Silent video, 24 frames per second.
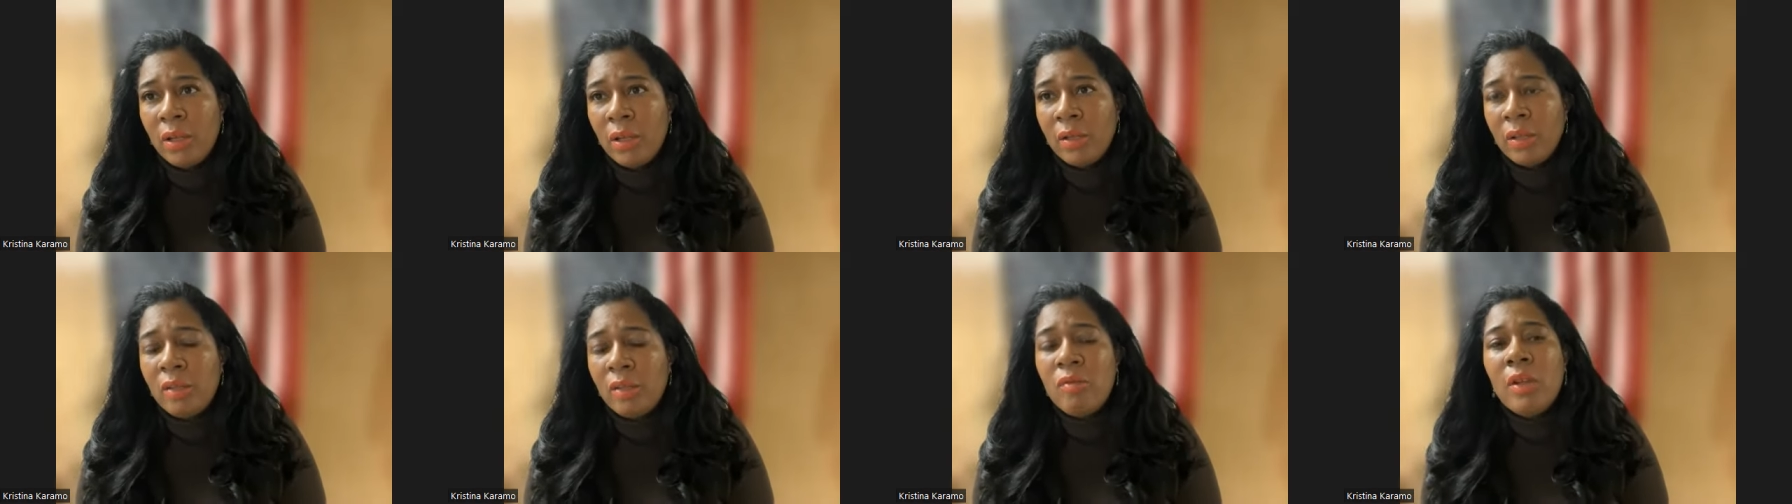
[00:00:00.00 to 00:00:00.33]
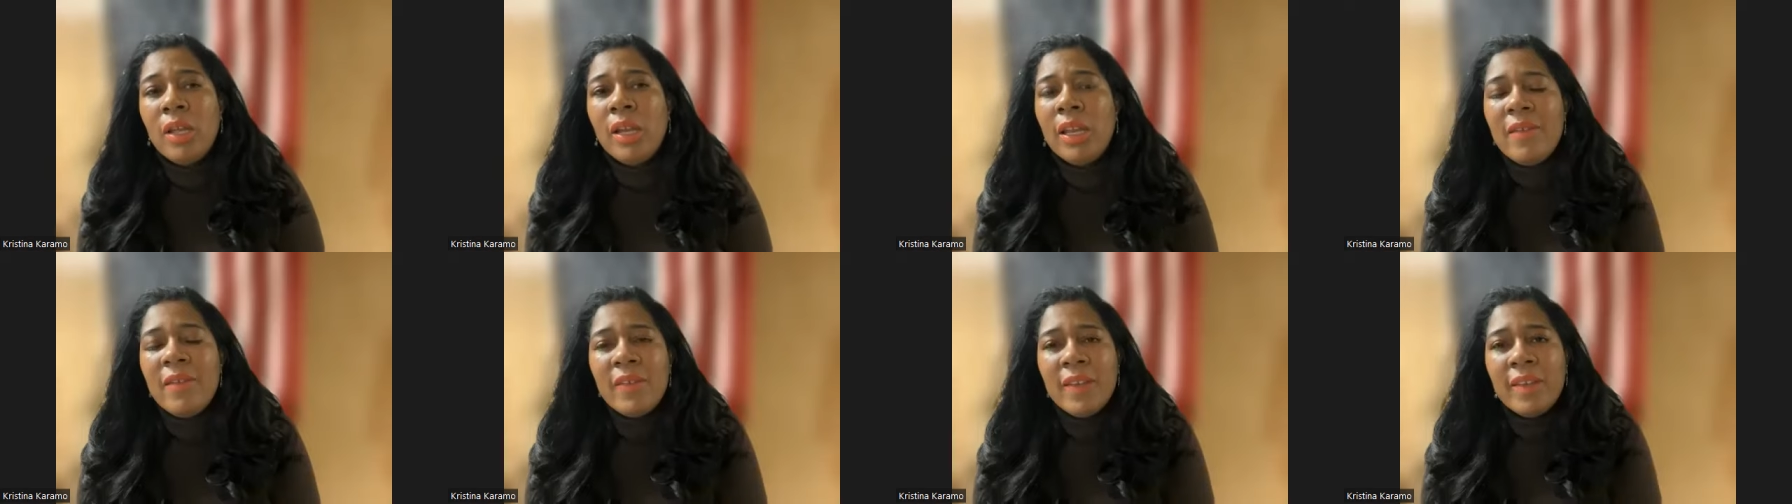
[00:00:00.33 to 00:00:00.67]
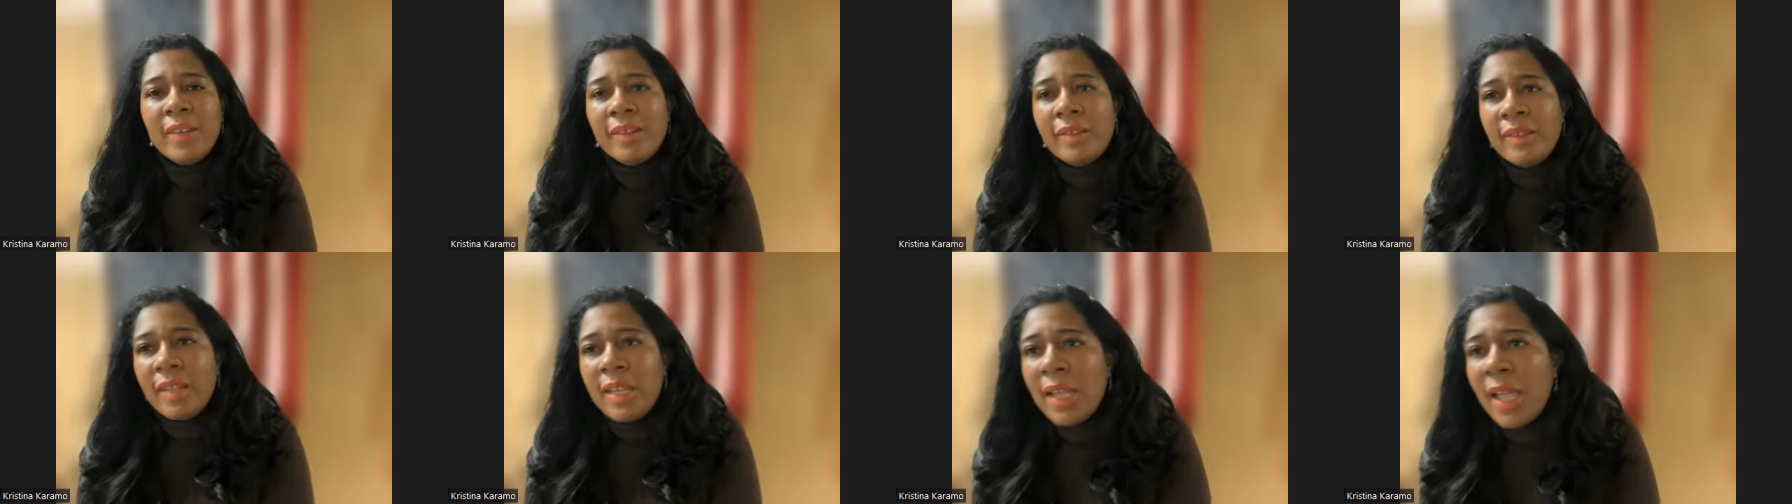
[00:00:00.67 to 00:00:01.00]
You could even
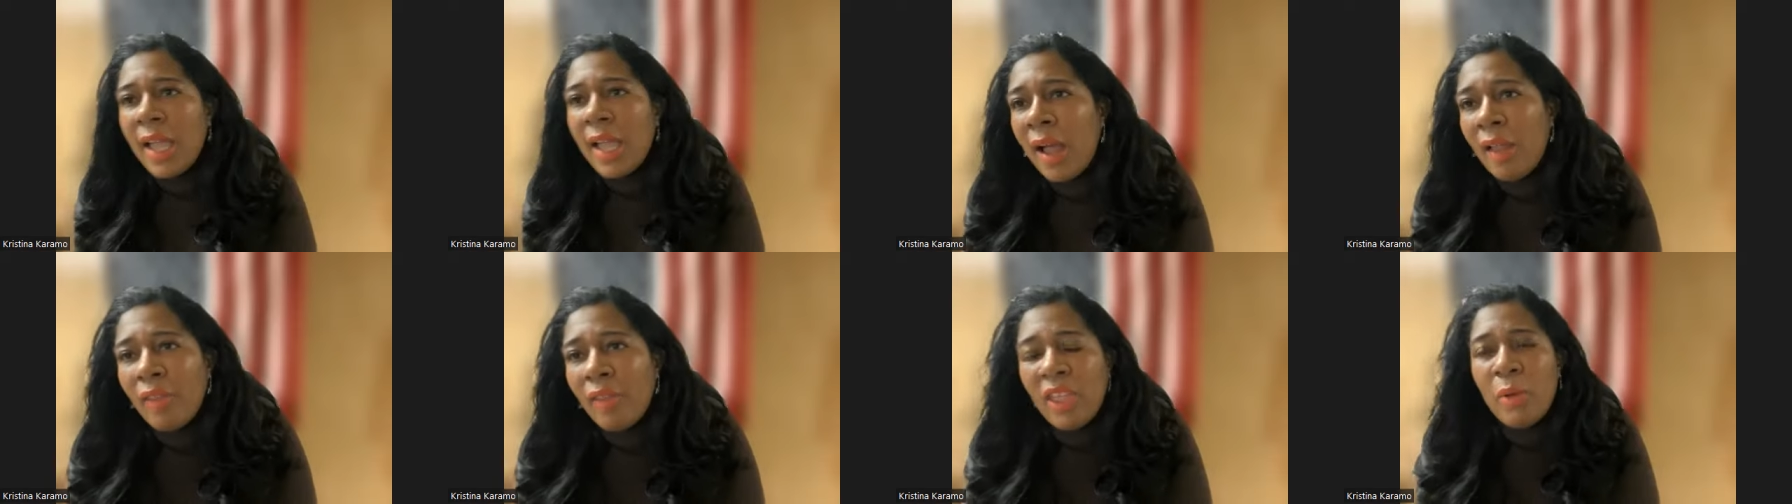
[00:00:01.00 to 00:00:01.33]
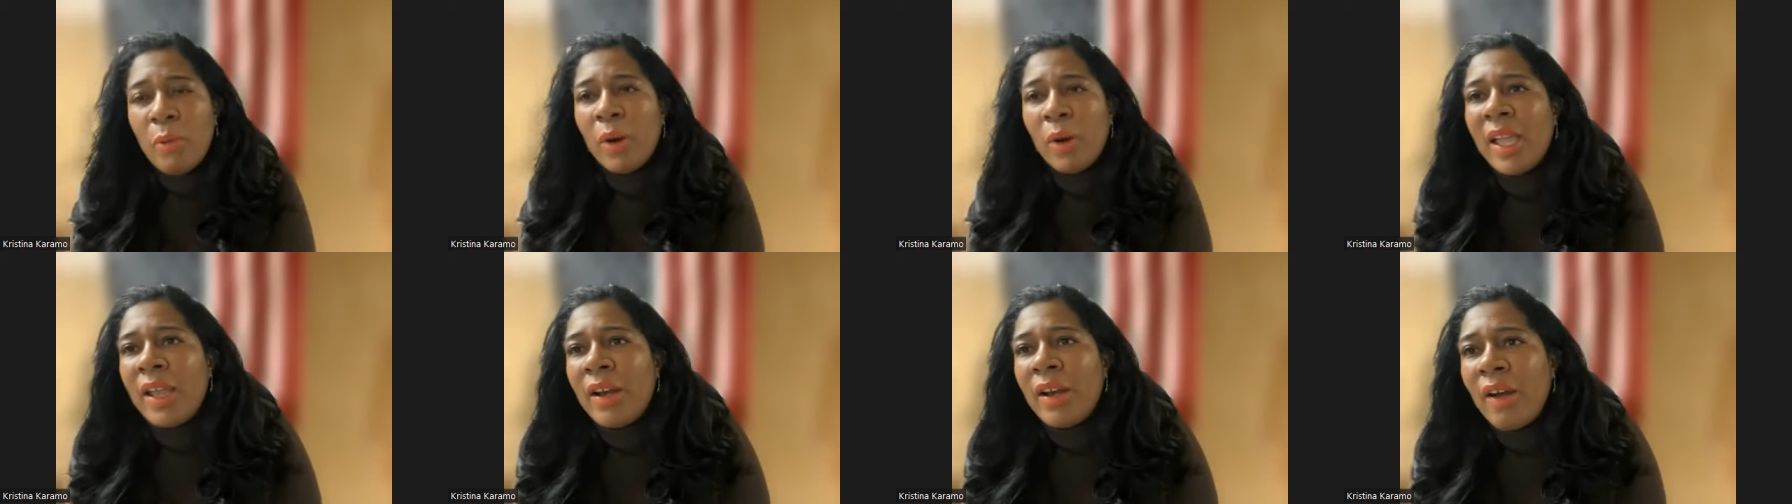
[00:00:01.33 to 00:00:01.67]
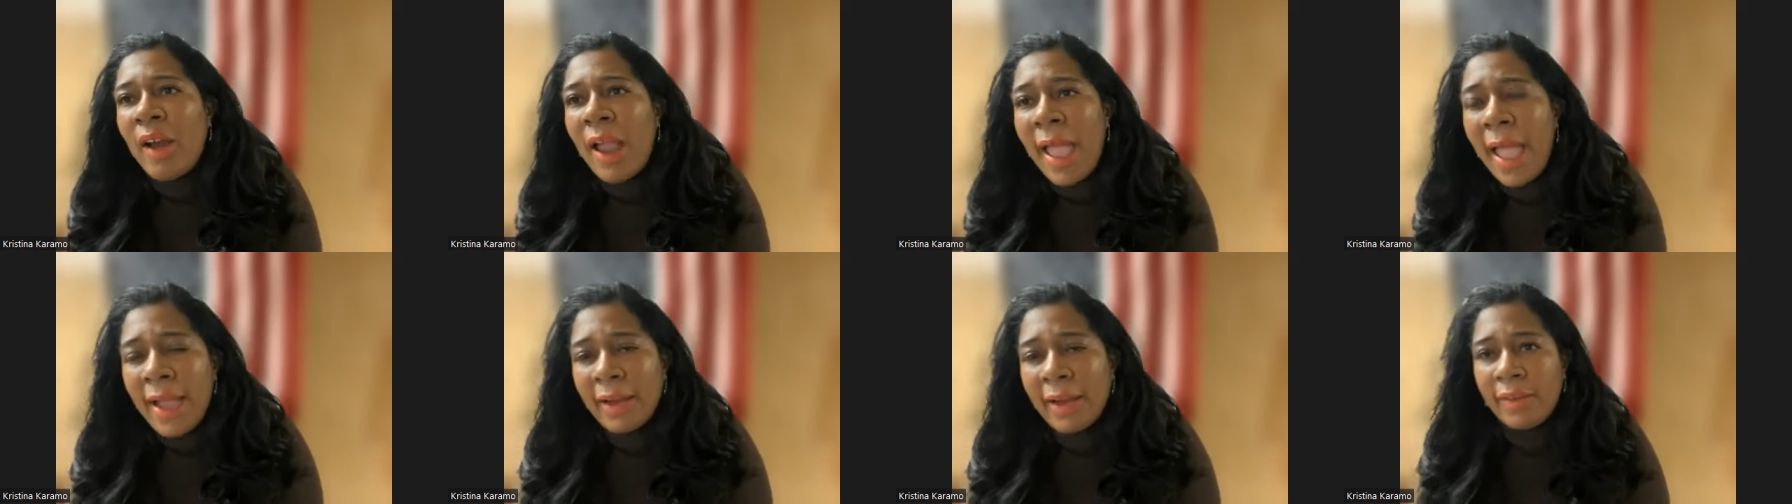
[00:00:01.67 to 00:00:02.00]
see how they were
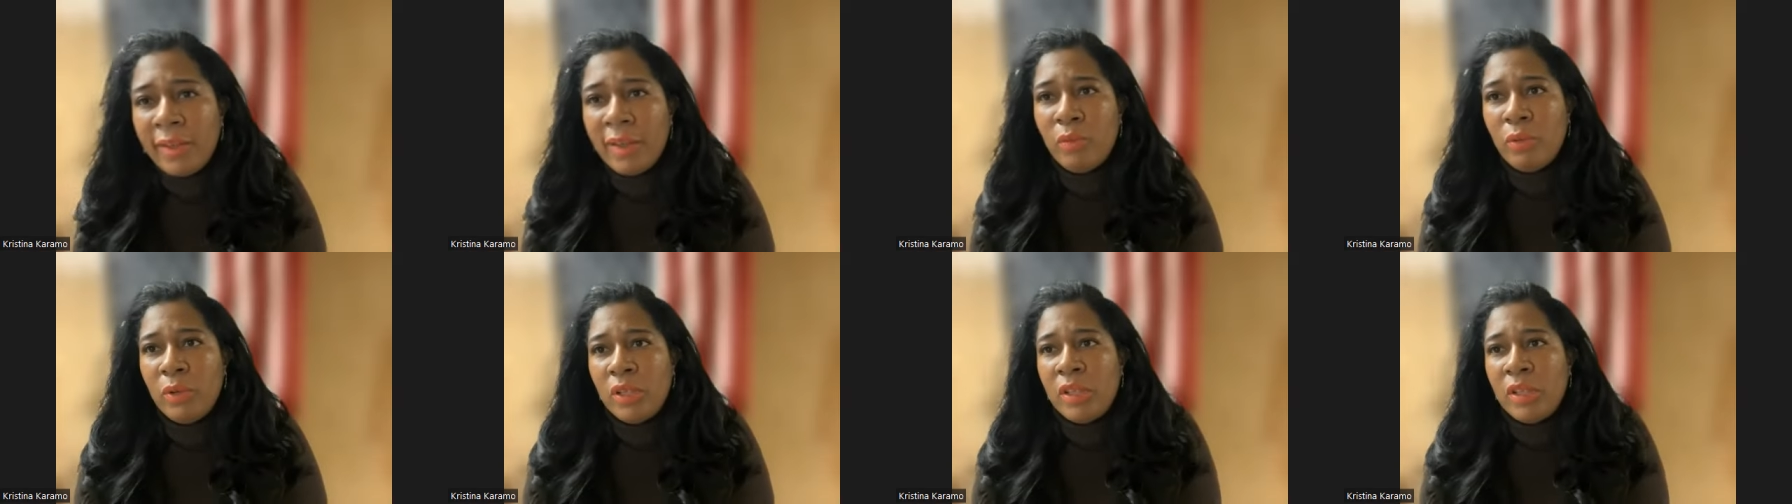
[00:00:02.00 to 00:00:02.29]
interacting